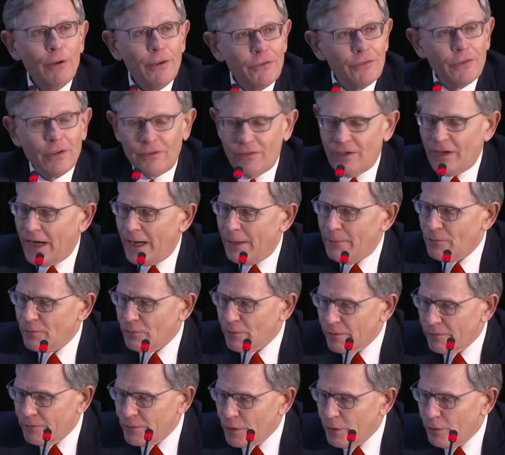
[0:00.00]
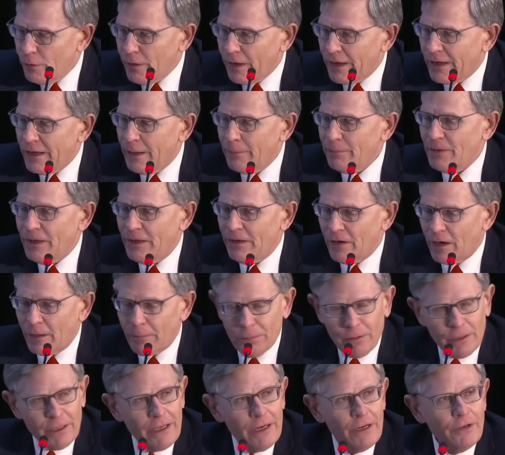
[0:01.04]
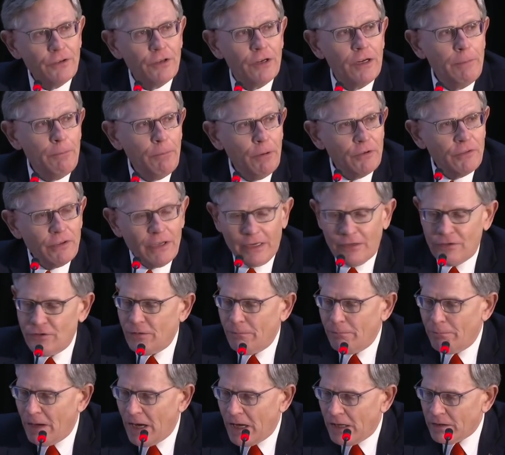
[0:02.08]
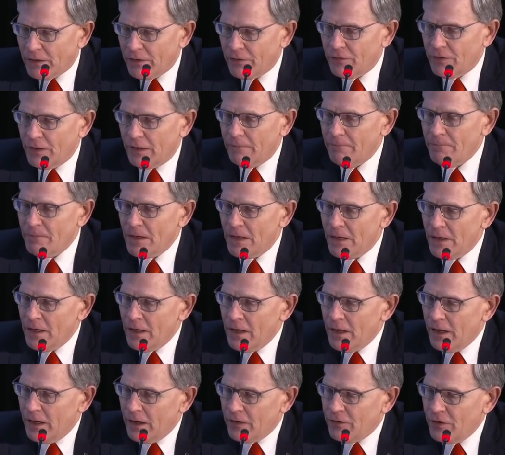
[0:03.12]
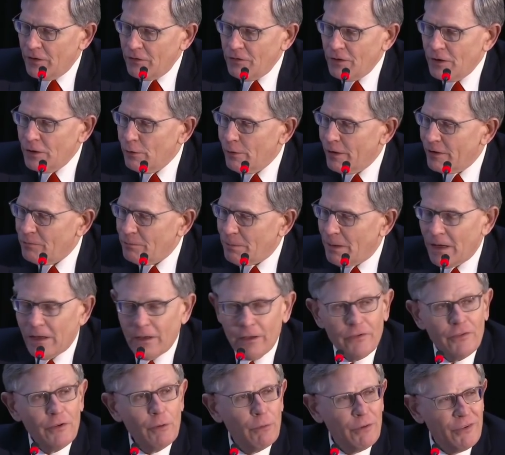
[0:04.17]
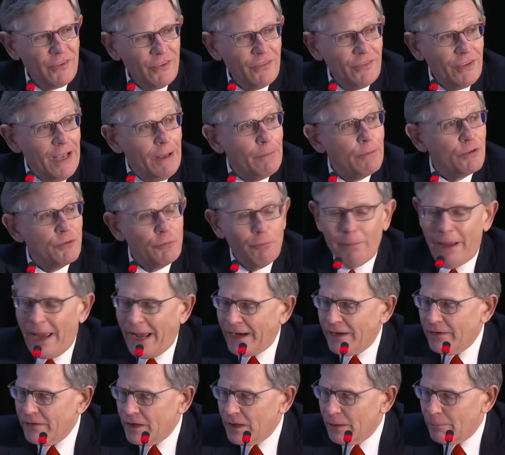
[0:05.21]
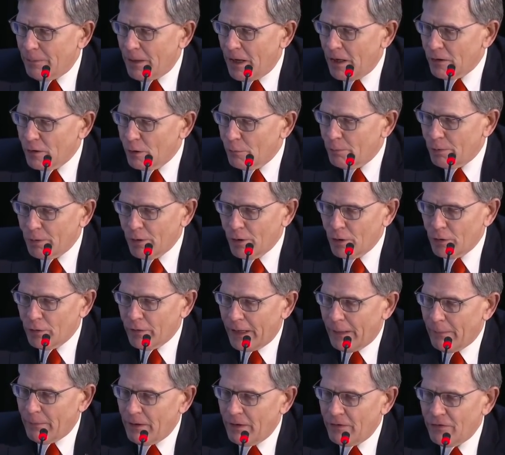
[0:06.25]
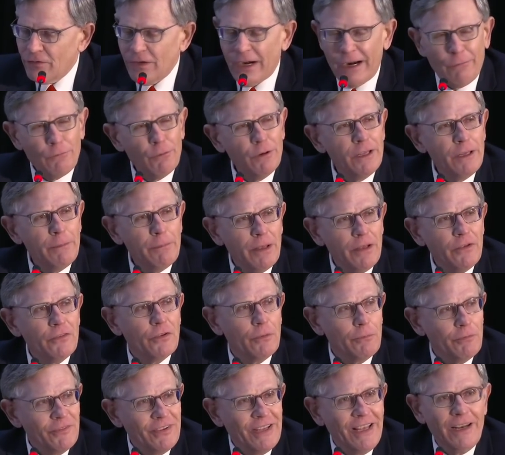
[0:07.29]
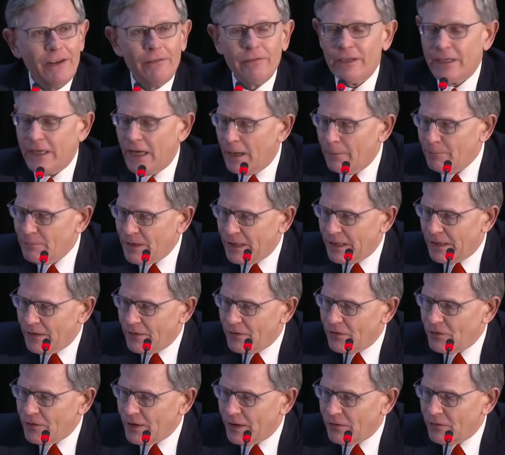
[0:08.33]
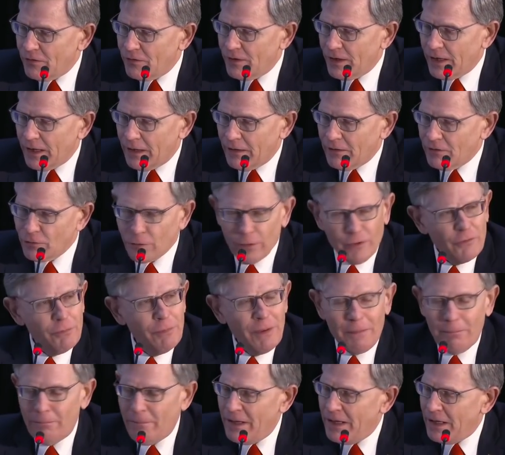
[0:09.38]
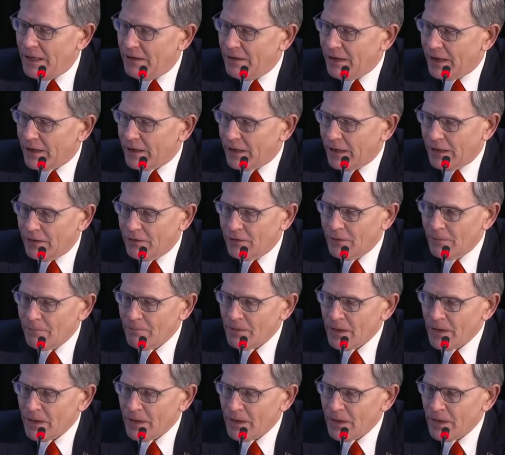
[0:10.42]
is the time to review and update our planetary protection policy. Existing U.S. policy was established back in the Apollo program, and it's not really been substantively updated since then, so it's been many decades.